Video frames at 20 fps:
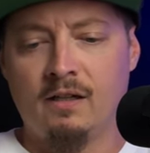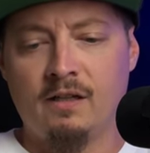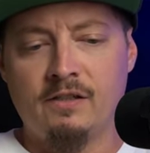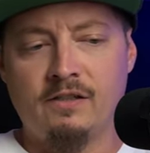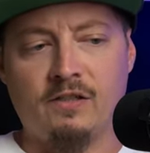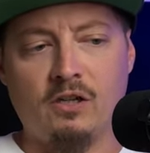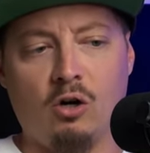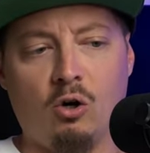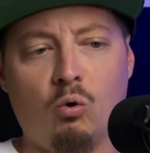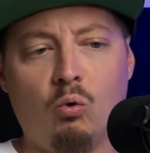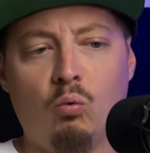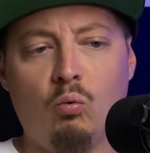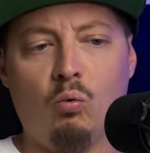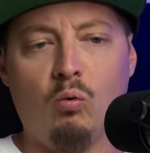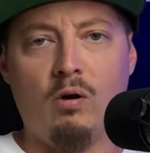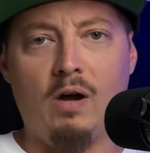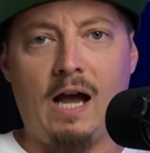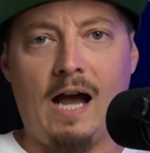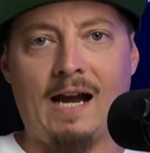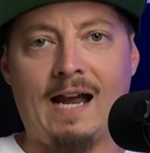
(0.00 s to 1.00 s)
So
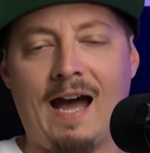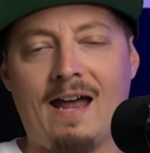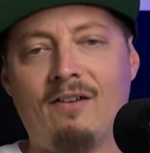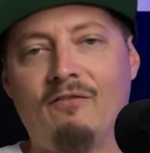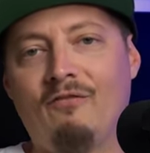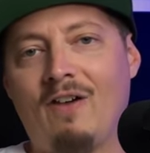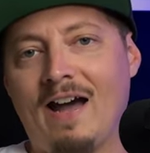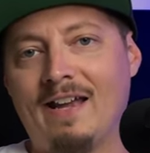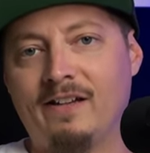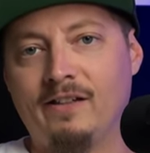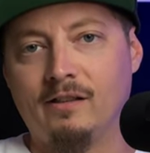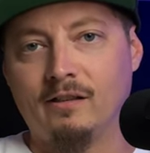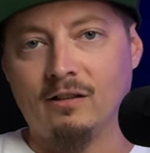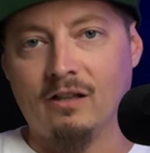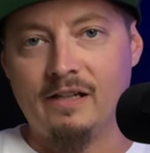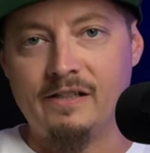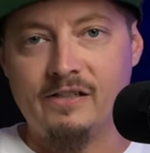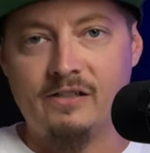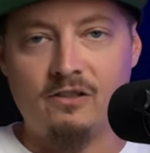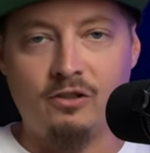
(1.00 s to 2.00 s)
I got invited to
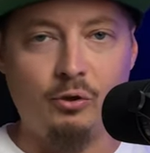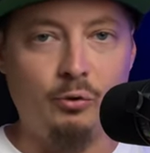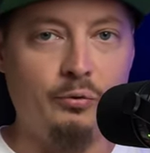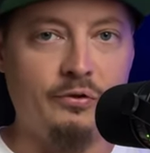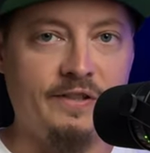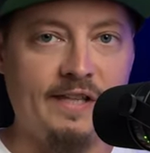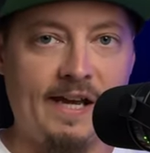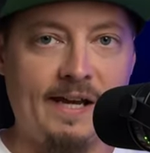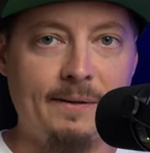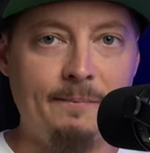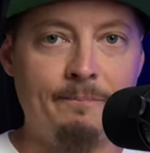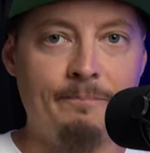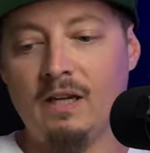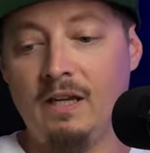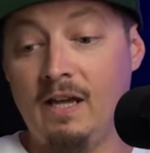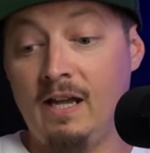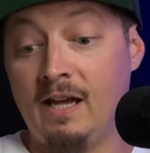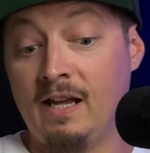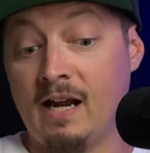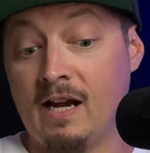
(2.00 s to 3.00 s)
lunch Tuesday
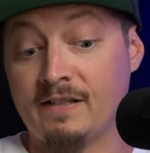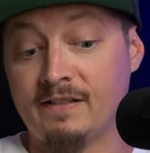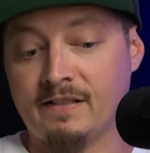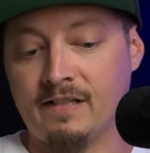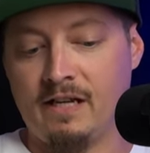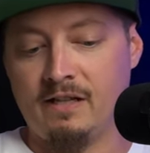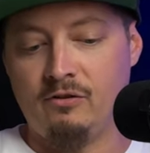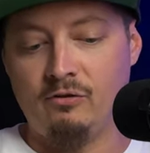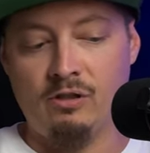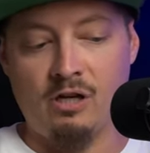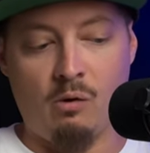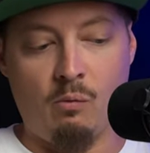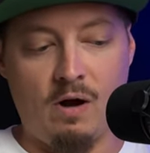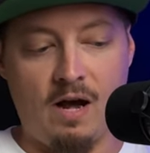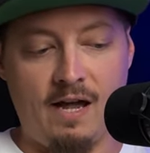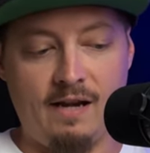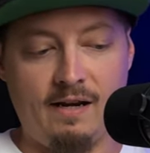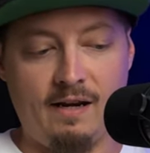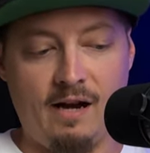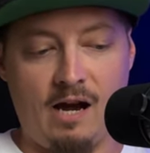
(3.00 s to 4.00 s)
and I said, you know
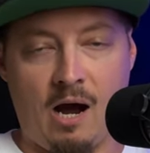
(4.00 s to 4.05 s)
what?